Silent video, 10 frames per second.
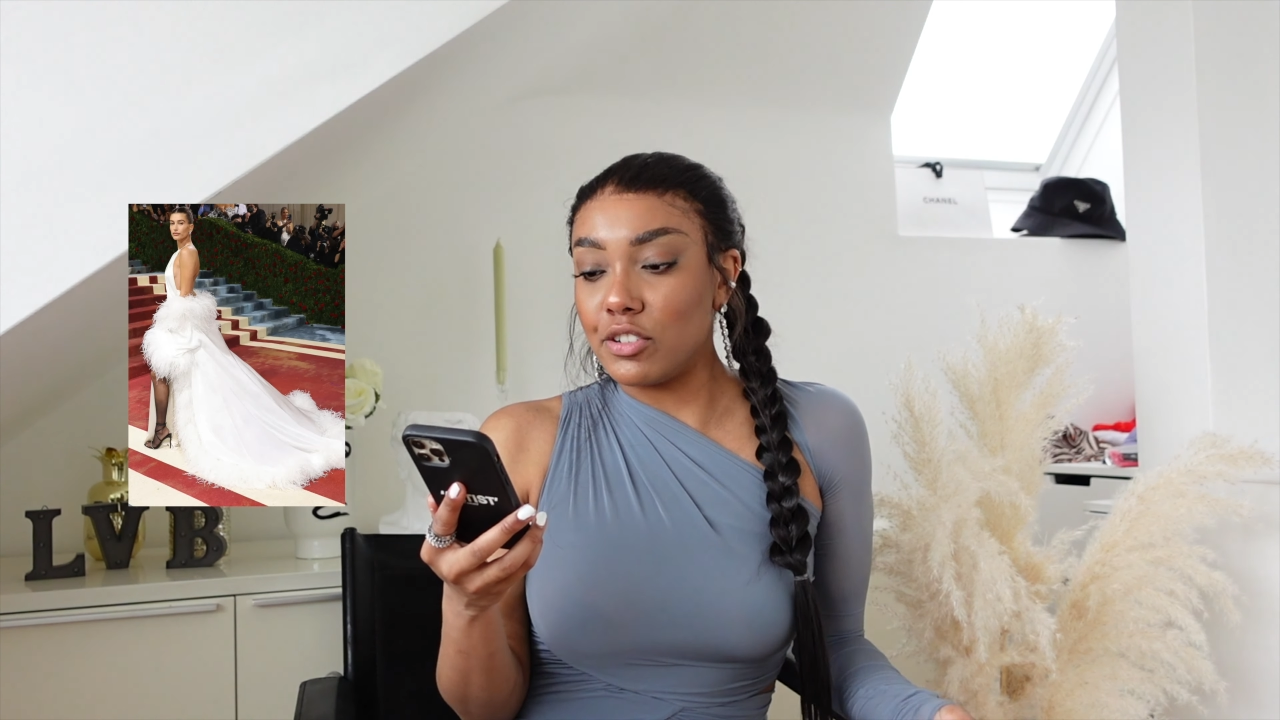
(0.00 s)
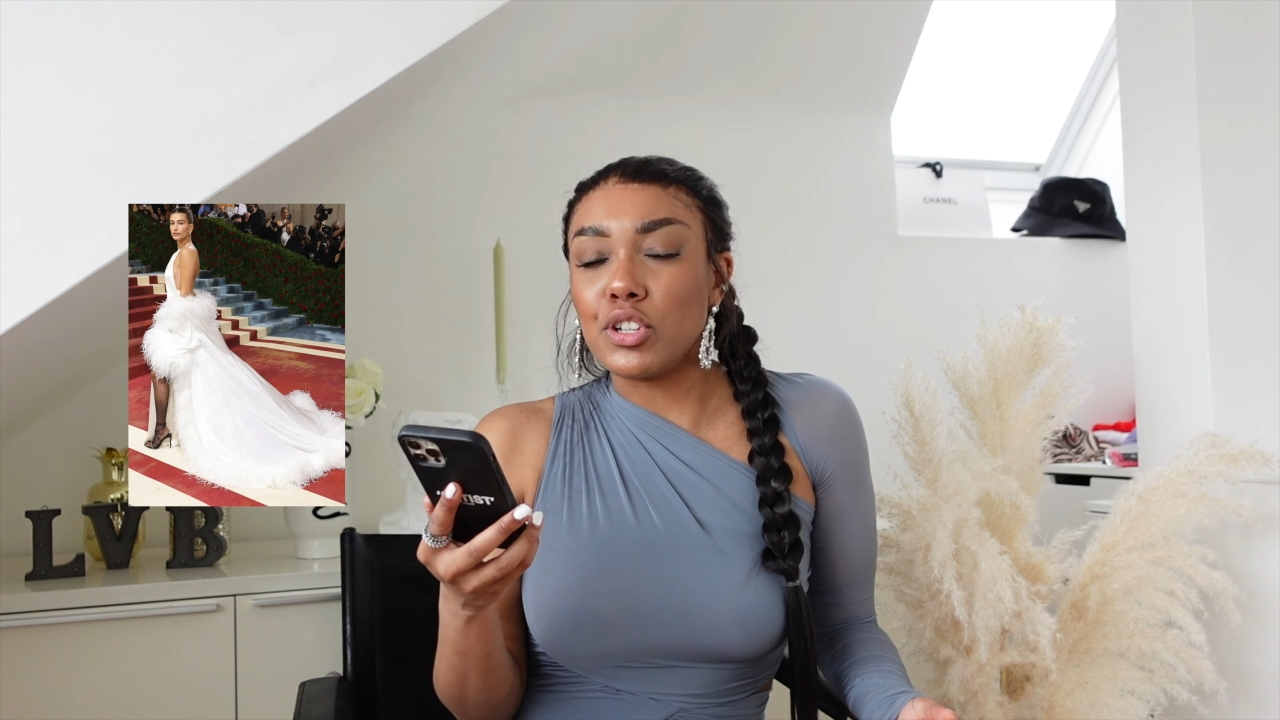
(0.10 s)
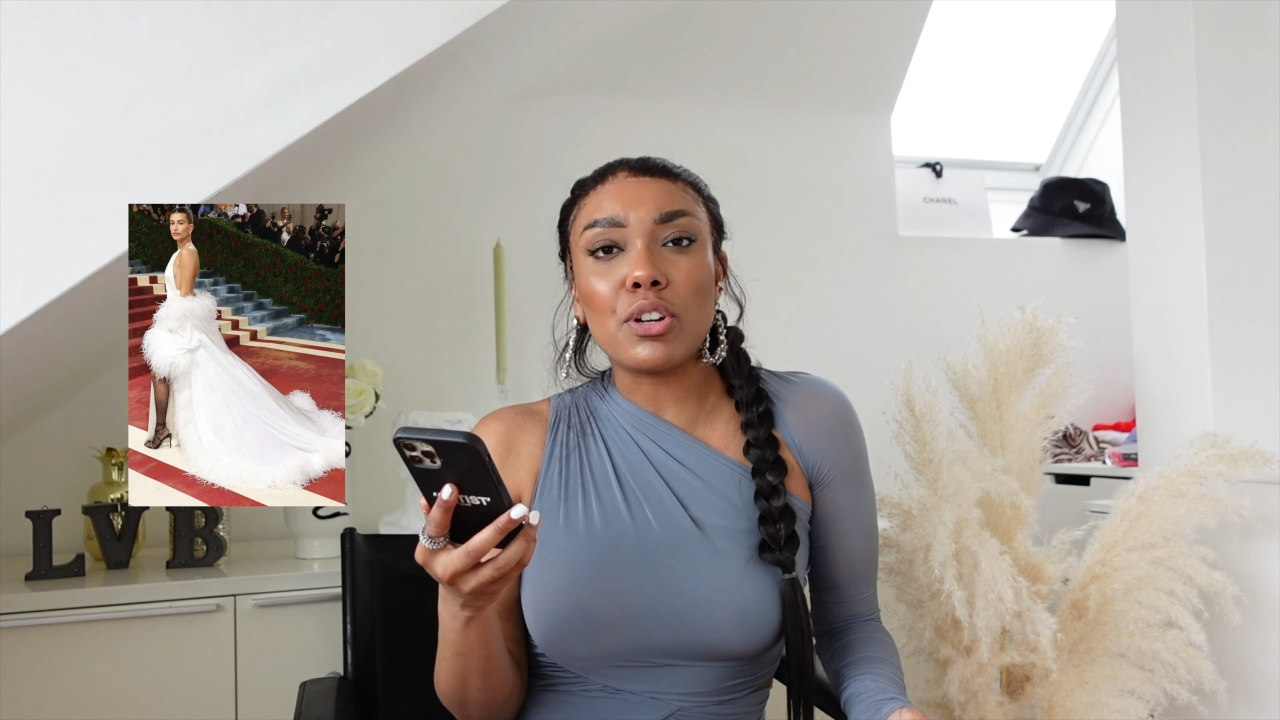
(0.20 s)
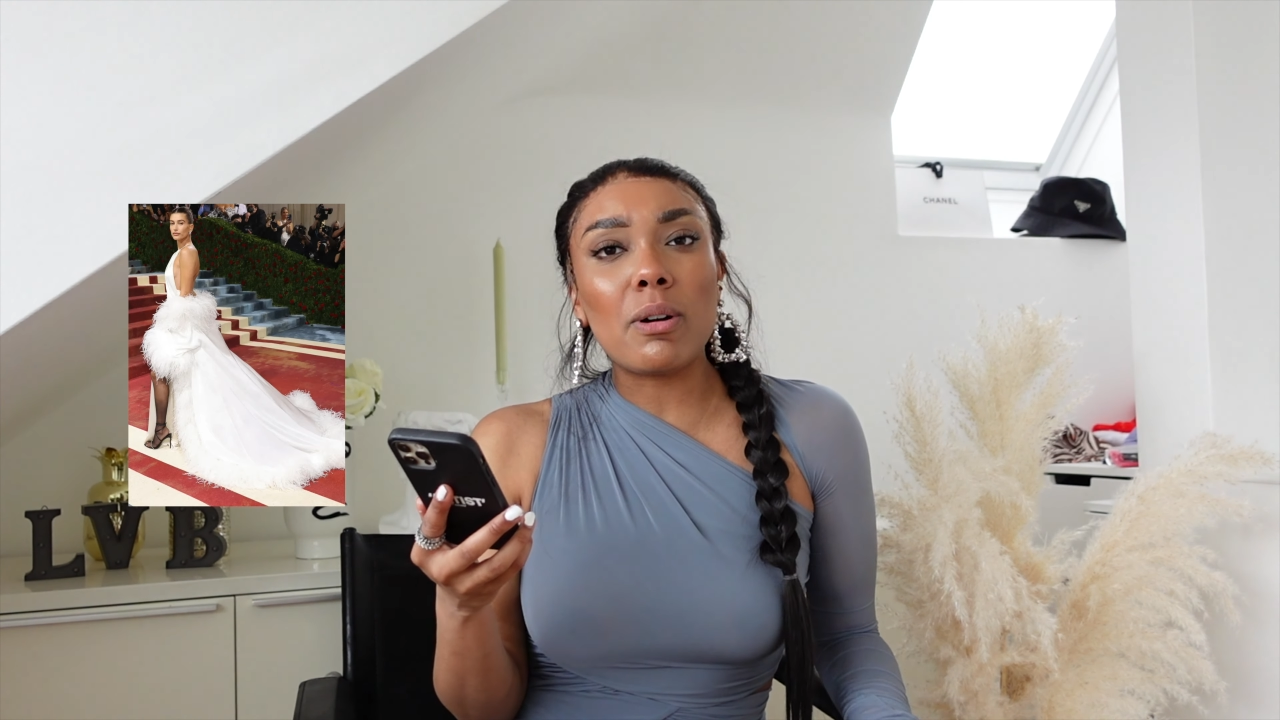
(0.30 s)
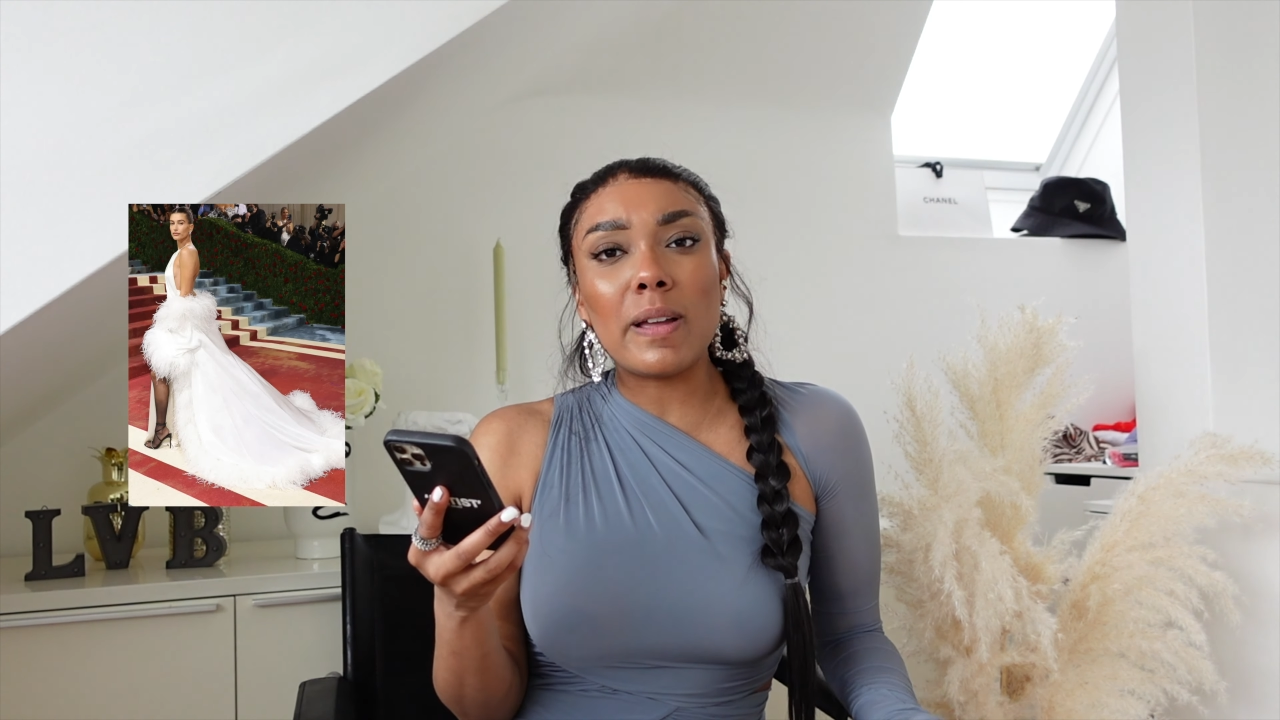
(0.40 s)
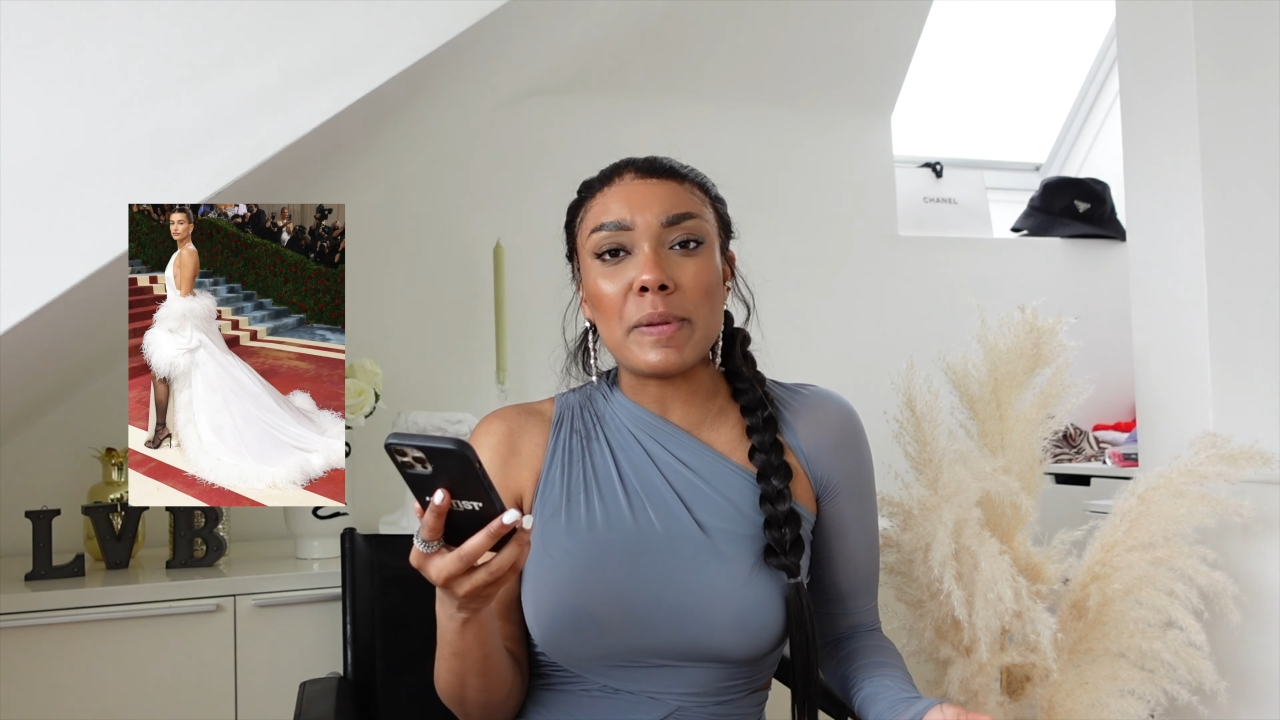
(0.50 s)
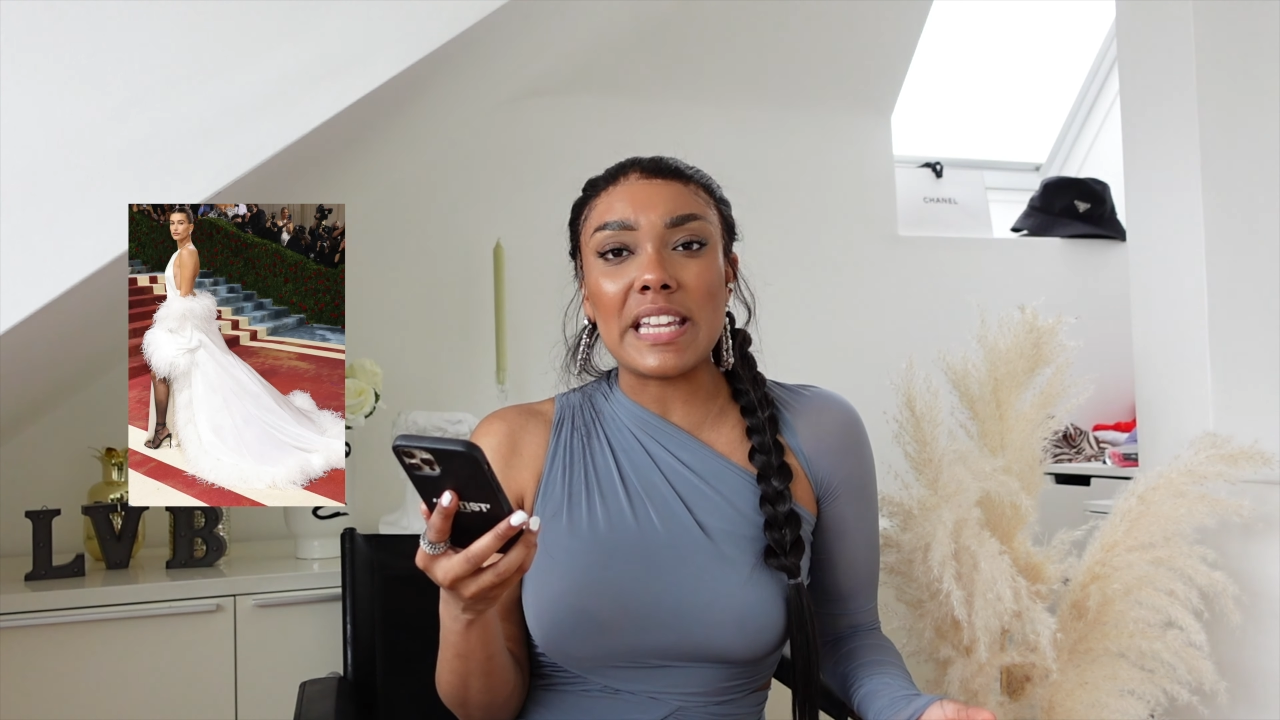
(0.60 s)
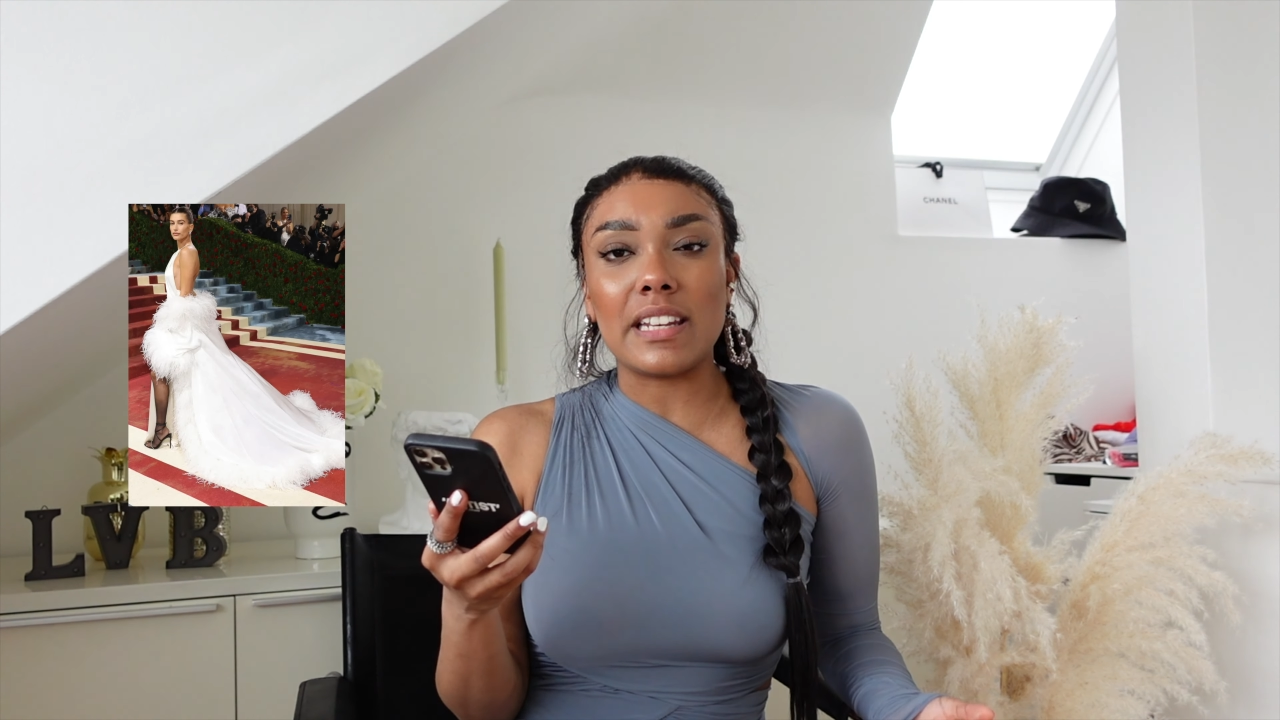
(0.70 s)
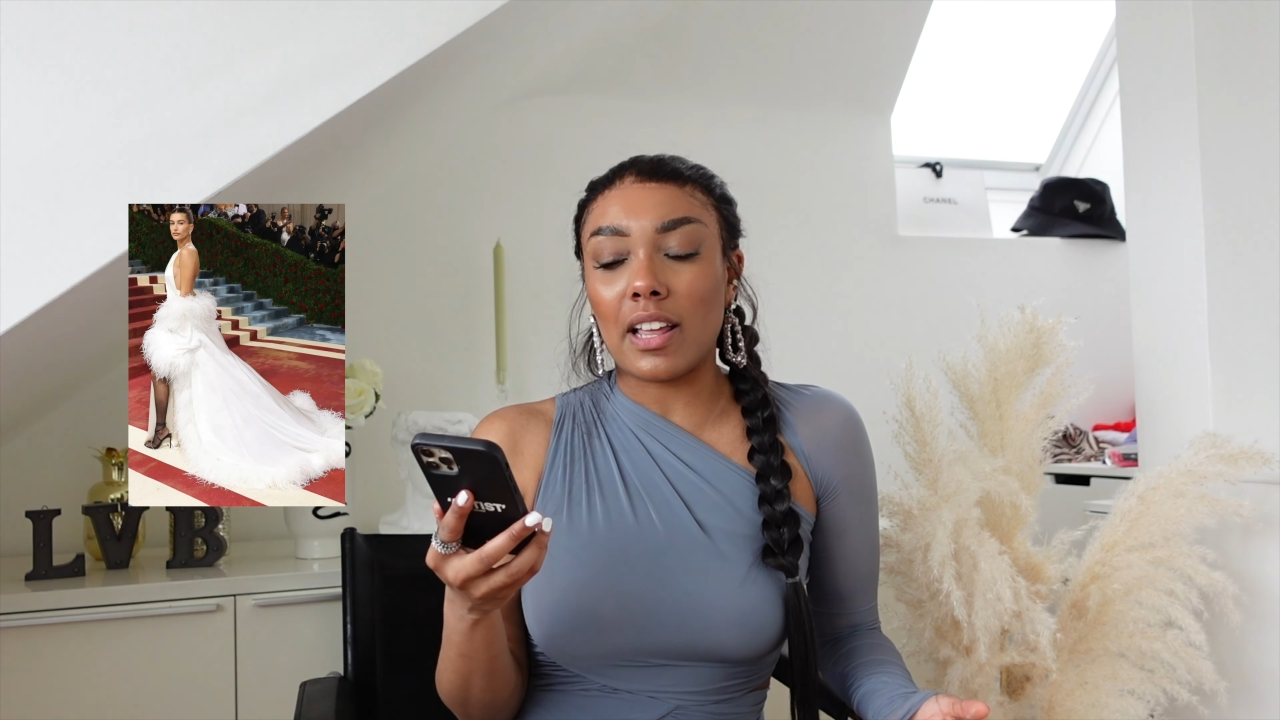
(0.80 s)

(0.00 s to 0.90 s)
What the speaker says: Do you know what I mean?